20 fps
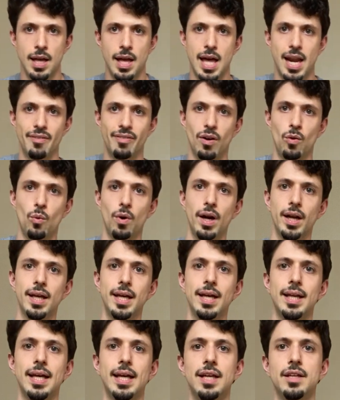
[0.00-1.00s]
And if I want to
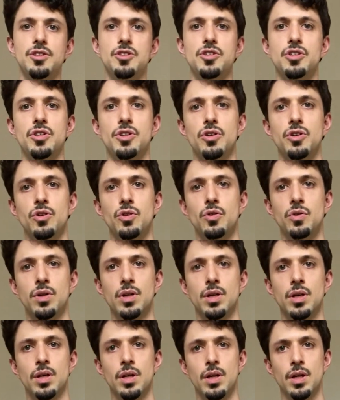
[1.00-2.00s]
get into
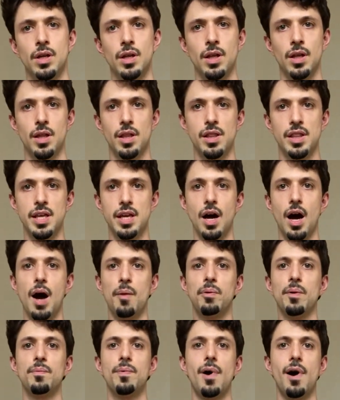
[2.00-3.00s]
the
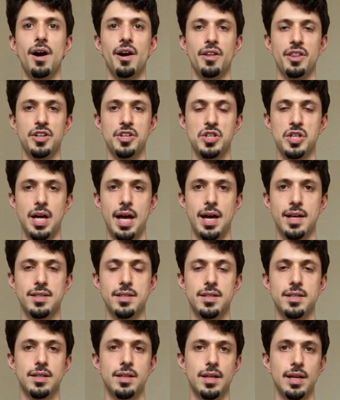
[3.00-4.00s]
upper part of the
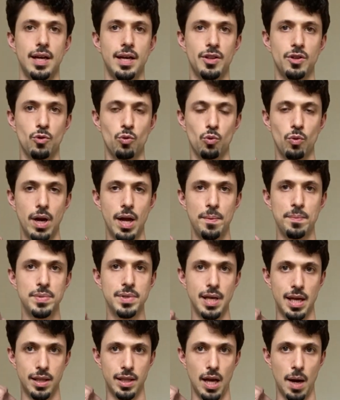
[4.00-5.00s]
chest and the ribs
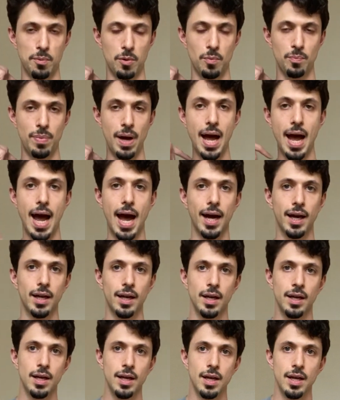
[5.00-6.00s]
and the upper back,
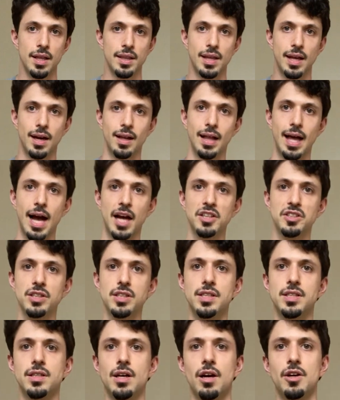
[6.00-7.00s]
then I'll actually
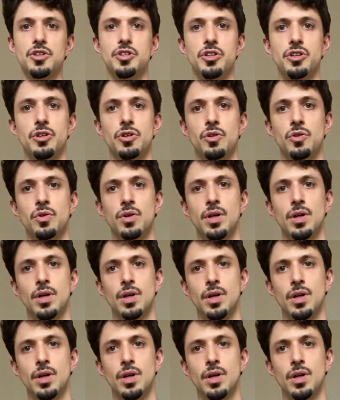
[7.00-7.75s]
start to